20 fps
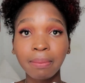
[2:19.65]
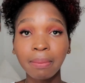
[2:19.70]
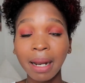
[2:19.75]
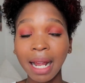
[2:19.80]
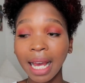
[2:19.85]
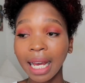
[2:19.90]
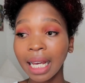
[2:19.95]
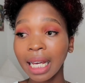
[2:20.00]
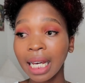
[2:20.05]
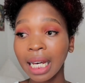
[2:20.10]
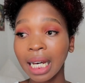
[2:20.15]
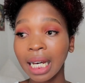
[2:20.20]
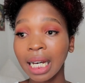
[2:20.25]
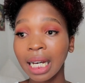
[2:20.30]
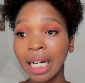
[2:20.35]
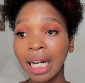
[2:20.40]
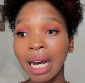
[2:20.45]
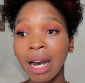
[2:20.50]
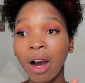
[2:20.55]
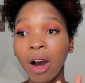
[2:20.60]
black
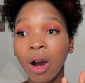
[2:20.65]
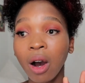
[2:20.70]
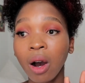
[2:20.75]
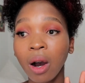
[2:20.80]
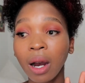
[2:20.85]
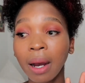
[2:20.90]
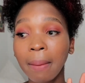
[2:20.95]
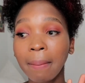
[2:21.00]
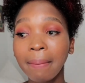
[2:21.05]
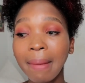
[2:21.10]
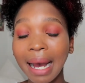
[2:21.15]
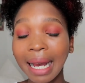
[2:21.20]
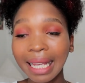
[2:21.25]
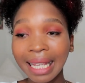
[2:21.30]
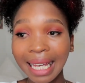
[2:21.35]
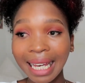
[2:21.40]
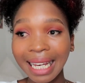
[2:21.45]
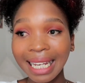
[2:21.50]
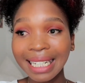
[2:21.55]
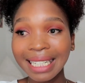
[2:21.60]

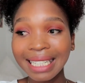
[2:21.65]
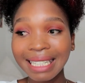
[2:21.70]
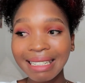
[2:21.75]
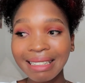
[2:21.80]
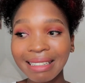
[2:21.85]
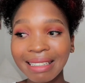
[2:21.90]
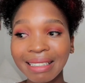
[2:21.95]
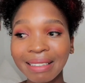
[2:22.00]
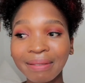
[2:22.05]
market,